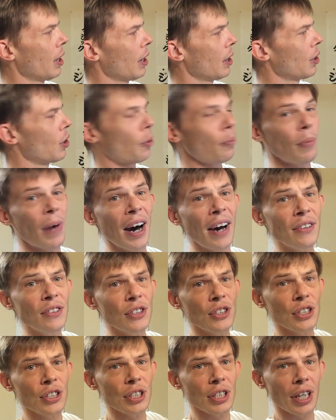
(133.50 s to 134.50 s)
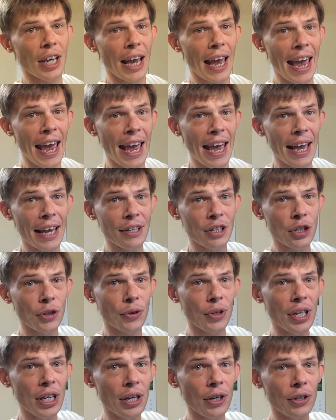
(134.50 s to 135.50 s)
your months and
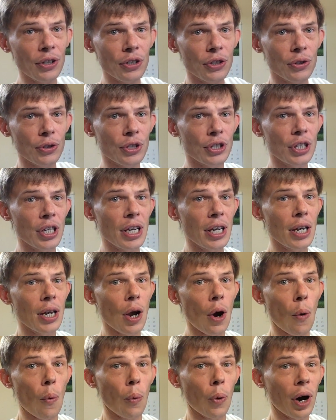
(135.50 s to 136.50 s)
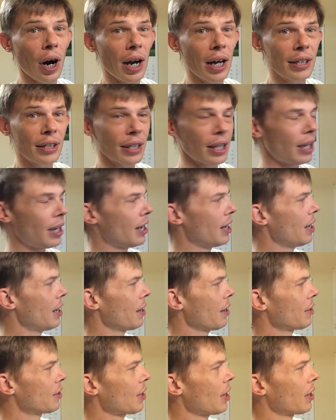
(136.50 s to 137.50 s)
your years to see what
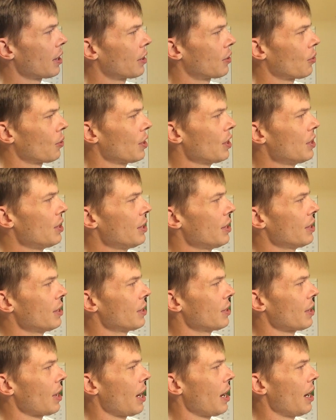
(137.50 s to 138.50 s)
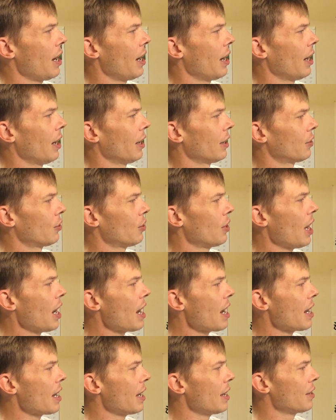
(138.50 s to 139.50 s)
you've done. So this is, today
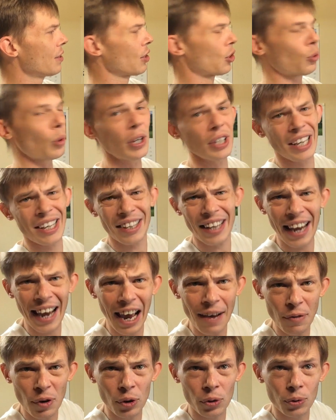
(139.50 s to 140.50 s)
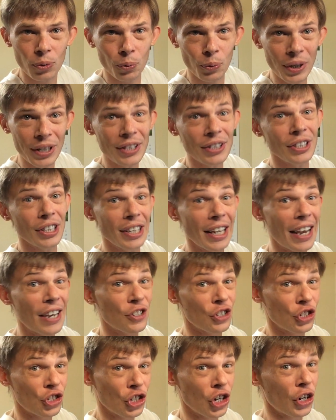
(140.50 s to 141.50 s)
is the 20th. I haven't written
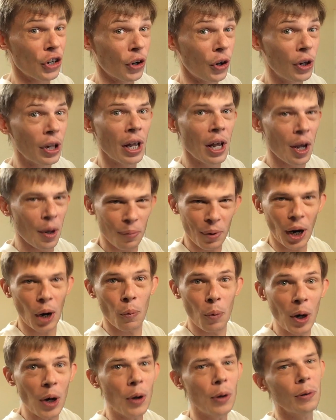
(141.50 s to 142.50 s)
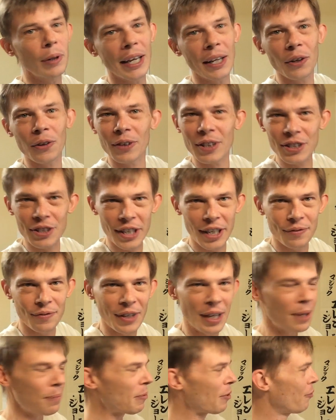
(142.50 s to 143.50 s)
today's journal, but I will later this
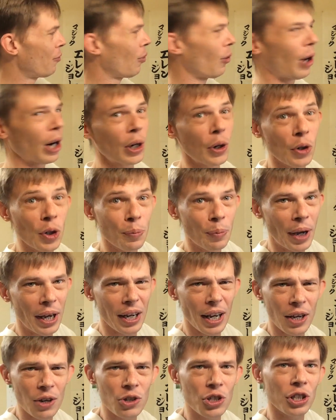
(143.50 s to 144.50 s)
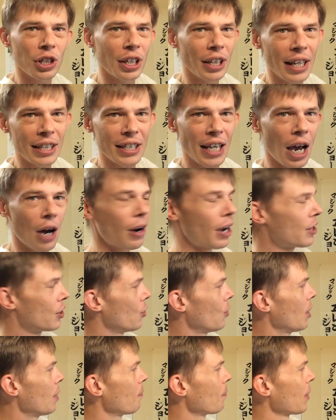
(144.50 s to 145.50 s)
evening before I go to bed. That's how I
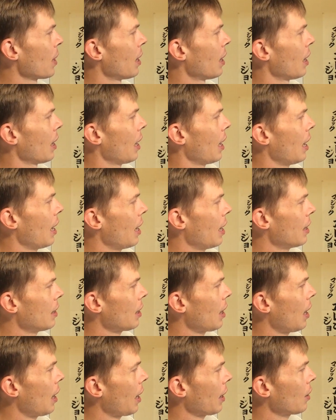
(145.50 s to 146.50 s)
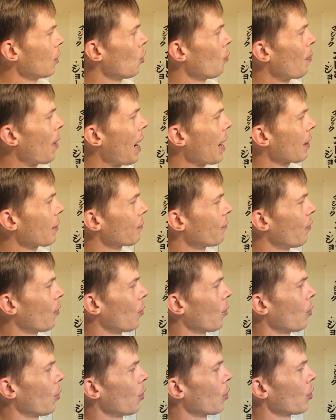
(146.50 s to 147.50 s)
do it. And I can go back
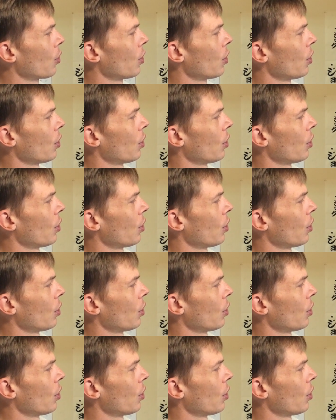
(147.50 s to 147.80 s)
for,